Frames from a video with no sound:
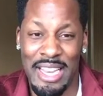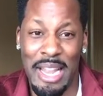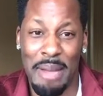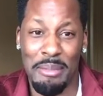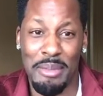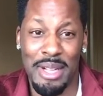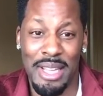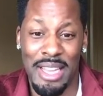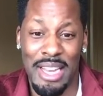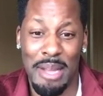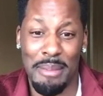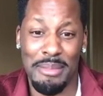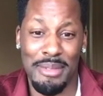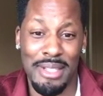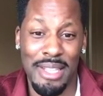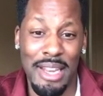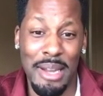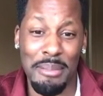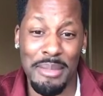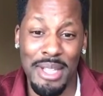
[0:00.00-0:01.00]
And
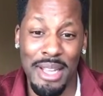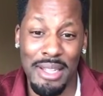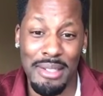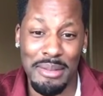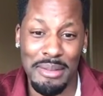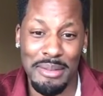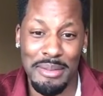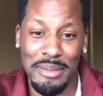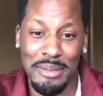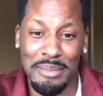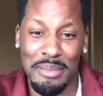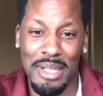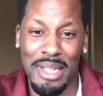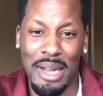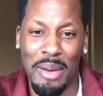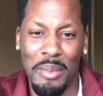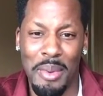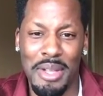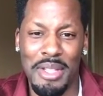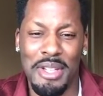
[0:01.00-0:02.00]
I'm done.
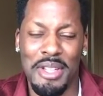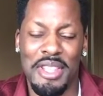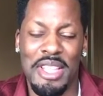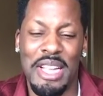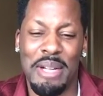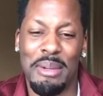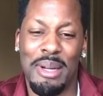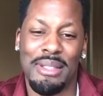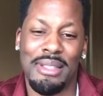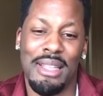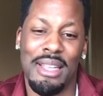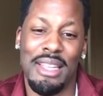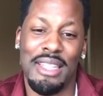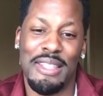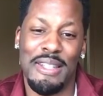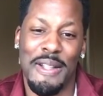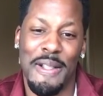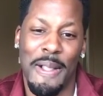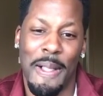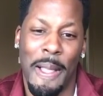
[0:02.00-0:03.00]
But I want you to think about
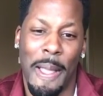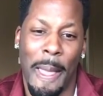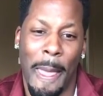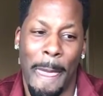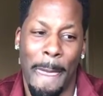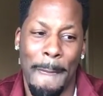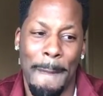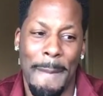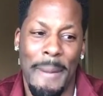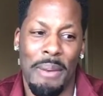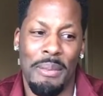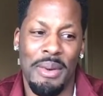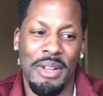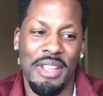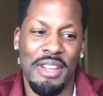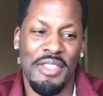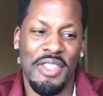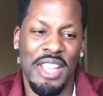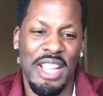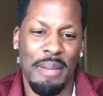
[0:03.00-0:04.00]
that.
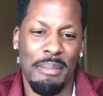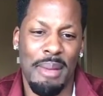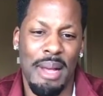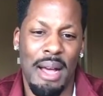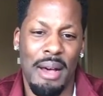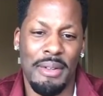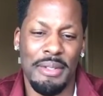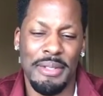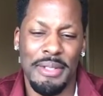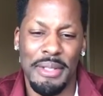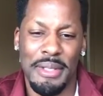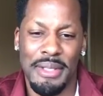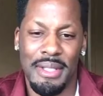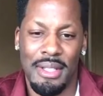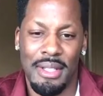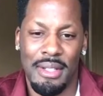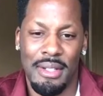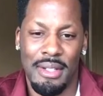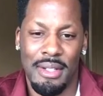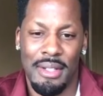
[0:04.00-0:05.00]
I want you to think
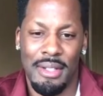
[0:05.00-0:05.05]
about